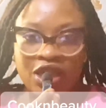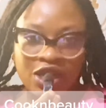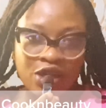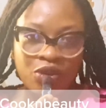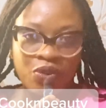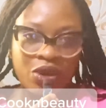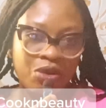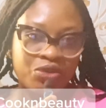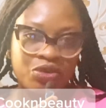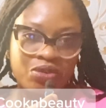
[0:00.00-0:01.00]
Hello,
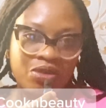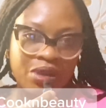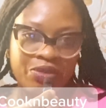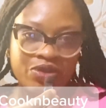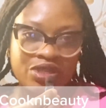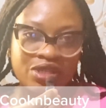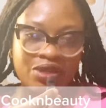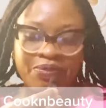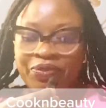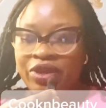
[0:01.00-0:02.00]
welcome to Cook and Beauty.
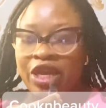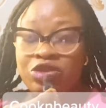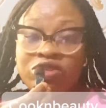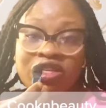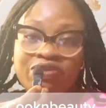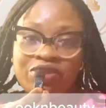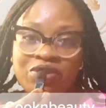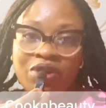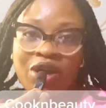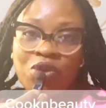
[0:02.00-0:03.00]
In today's
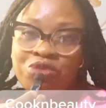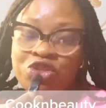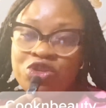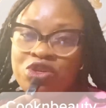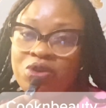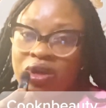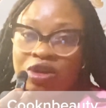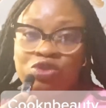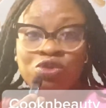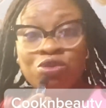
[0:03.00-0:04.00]
video, I will be showing you how
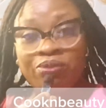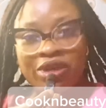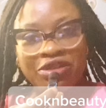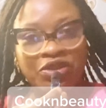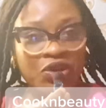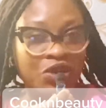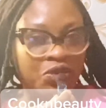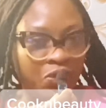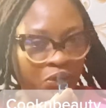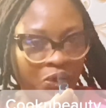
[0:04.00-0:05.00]
to do pedicure in
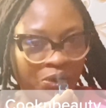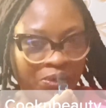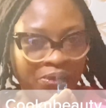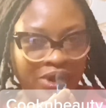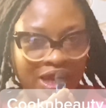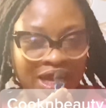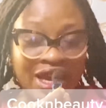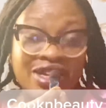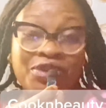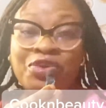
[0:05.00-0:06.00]
your home
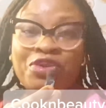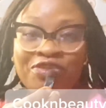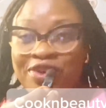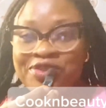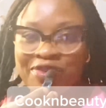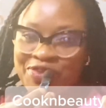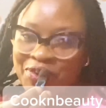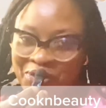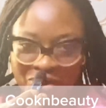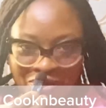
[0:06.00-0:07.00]
at the comfort of
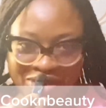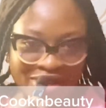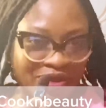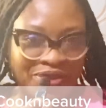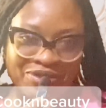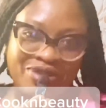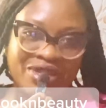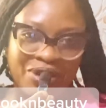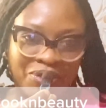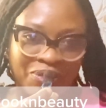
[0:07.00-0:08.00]
your home without going to
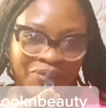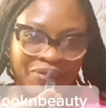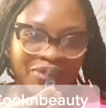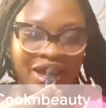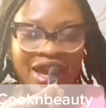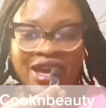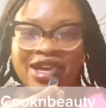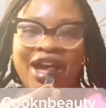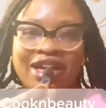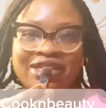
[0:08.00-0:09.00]
salon.
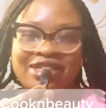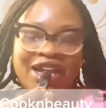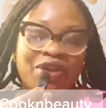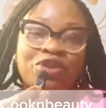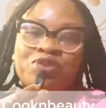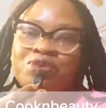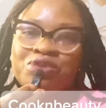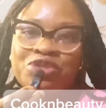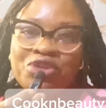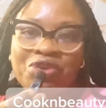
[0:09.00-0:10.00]
And I just want
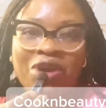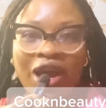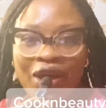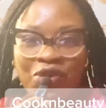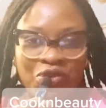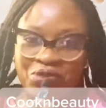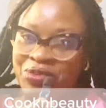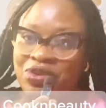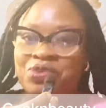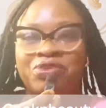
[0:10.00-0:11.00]
to show you how
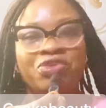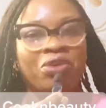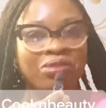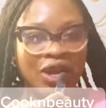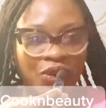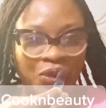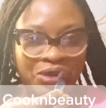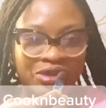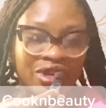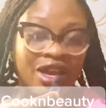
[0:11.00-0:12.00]
from now
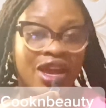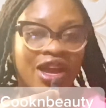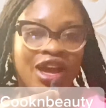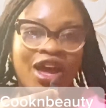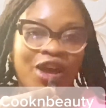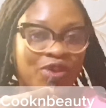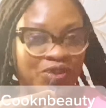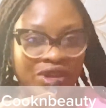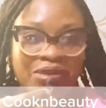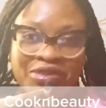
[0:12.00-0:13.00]
on, how
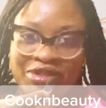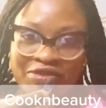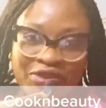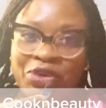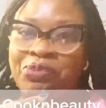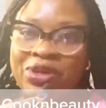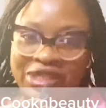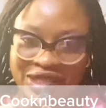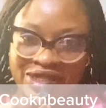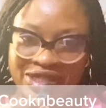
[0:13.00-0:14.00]
you can be saving your money.